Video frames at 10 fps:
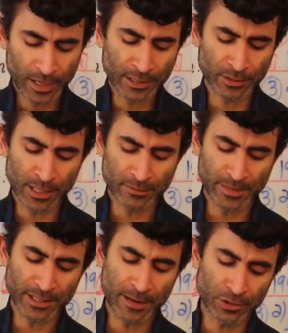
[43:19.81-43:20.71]
I sometimes
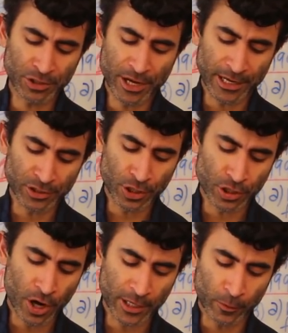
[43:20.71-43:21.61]
make that mistake. I
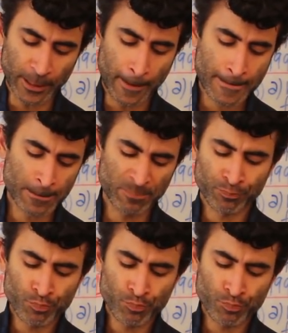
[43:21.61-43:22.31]
start talking with it.